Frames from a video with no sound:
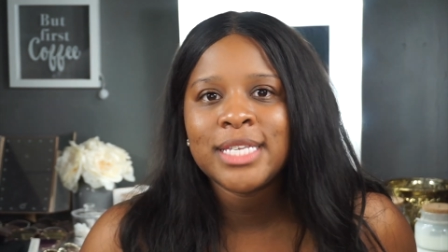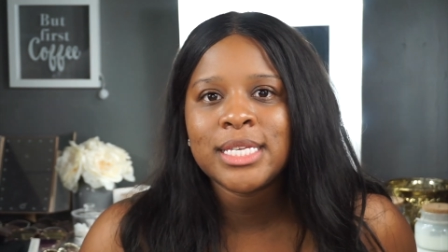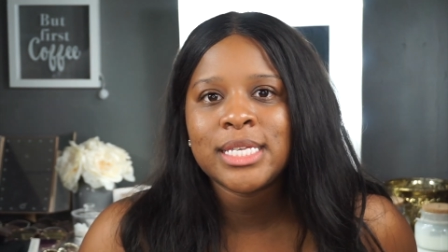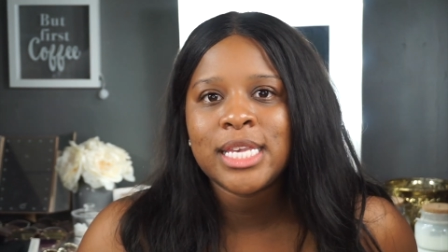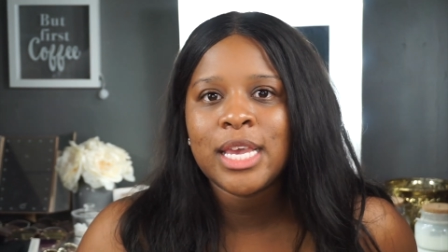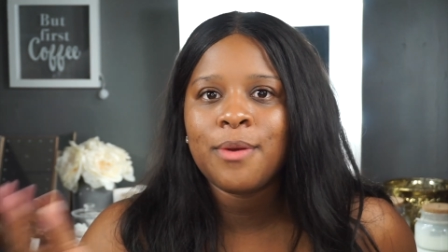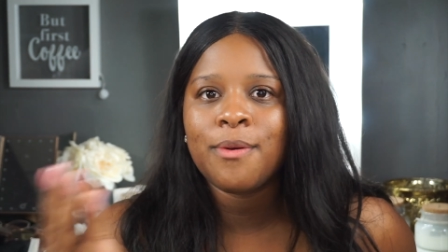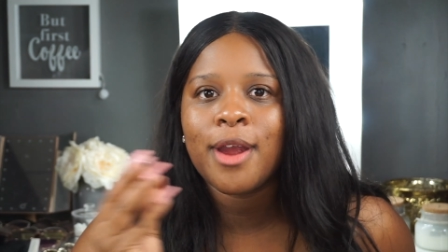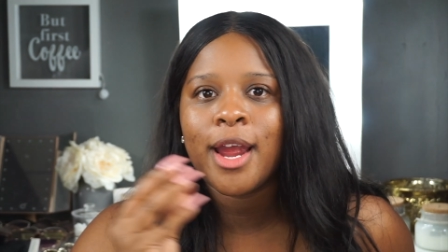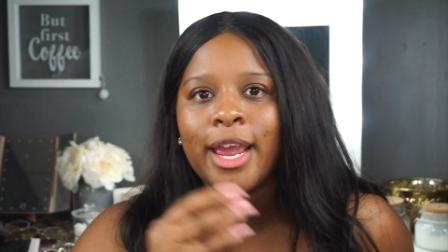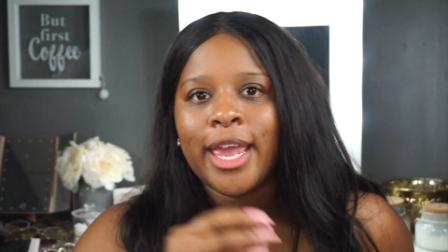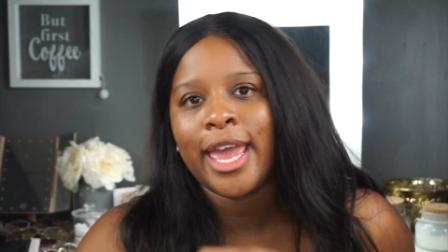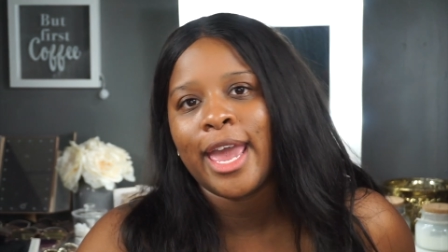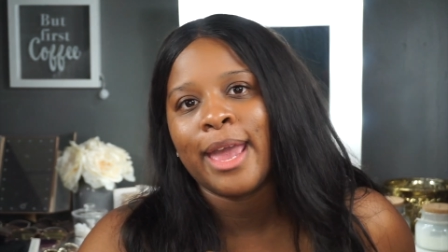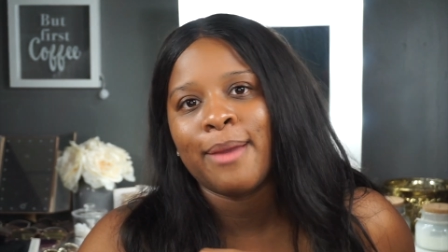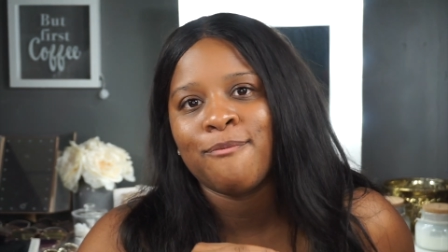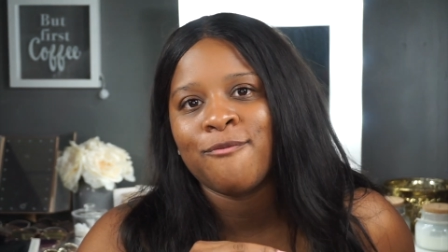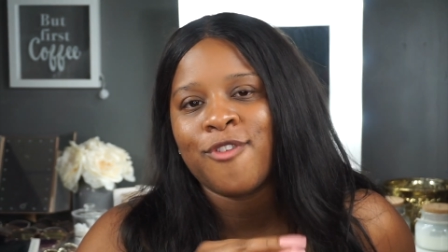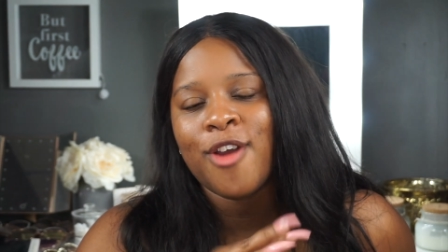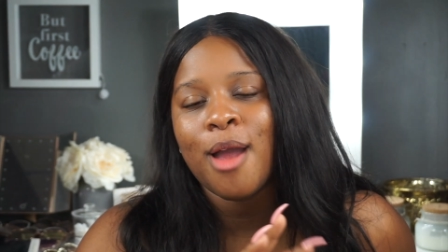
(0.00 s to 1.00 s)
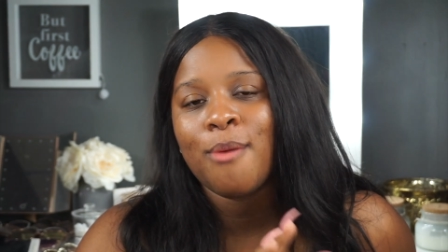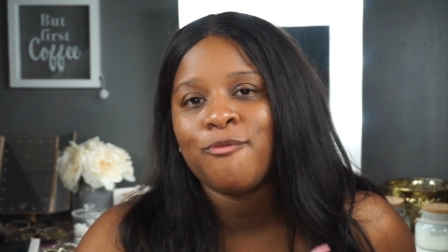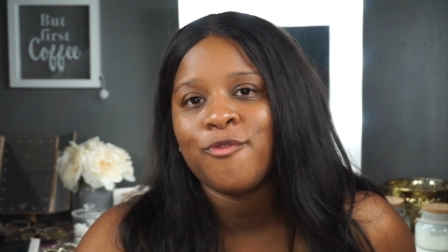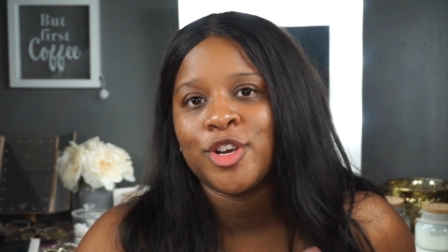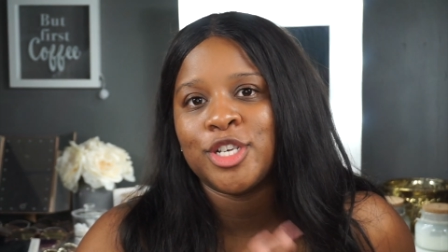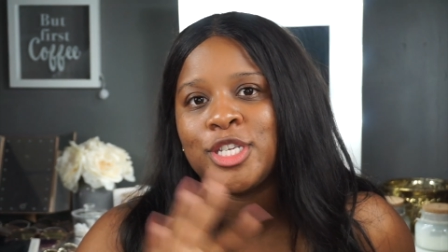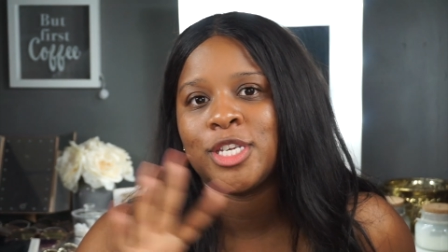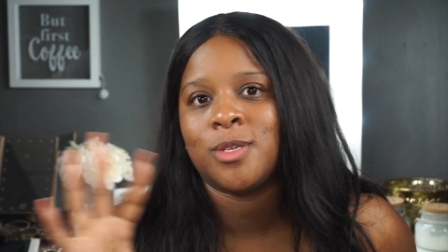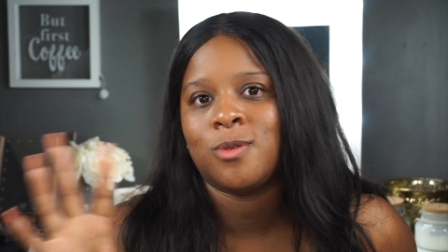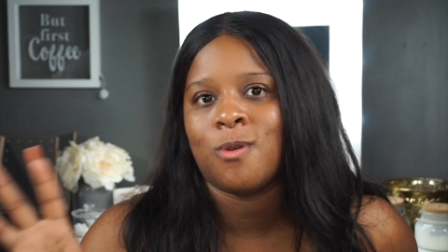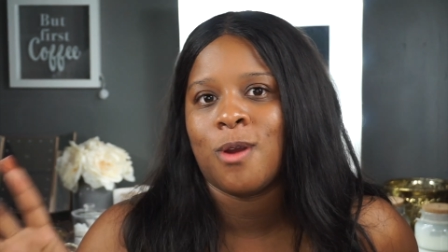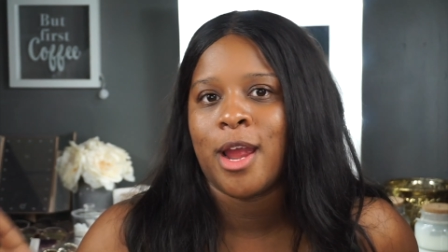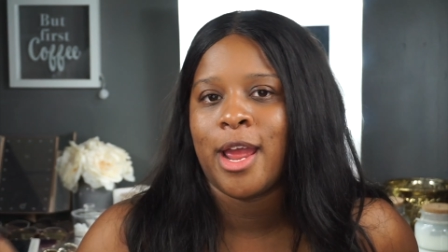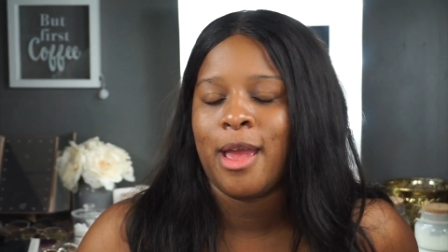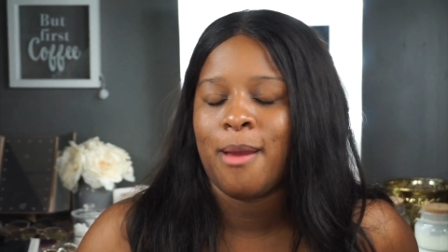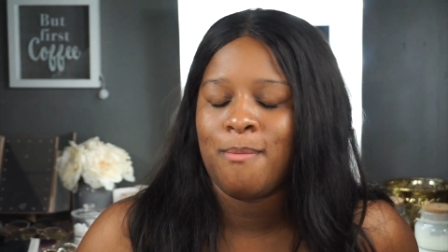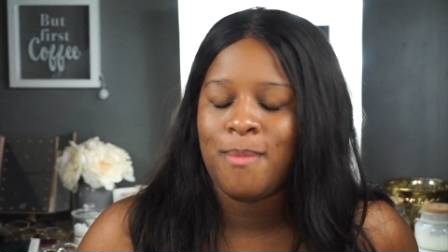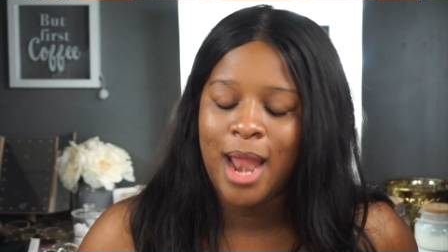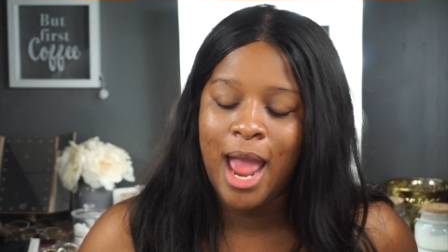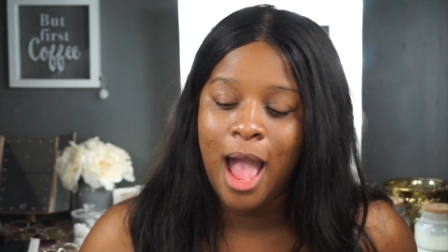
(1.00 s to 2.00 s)
to see where I came from versus where I
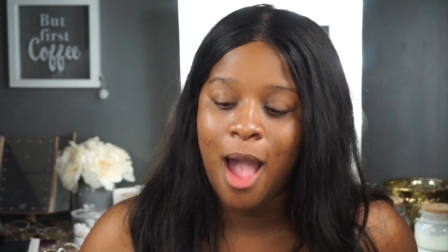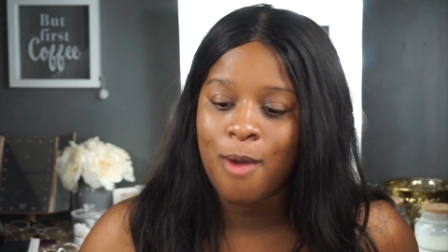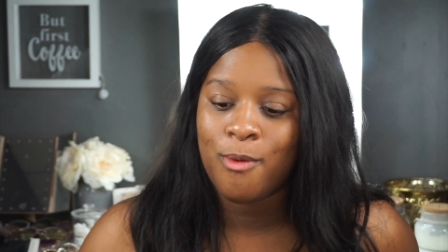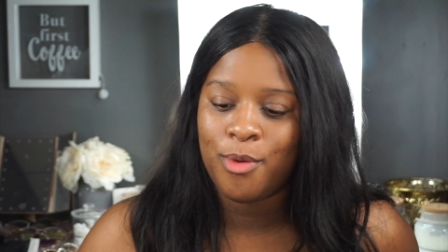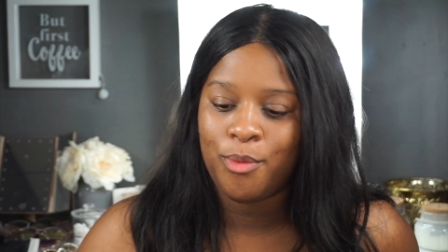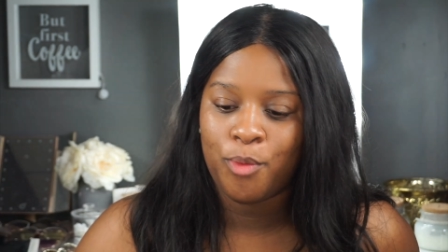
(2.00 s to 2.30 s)
am now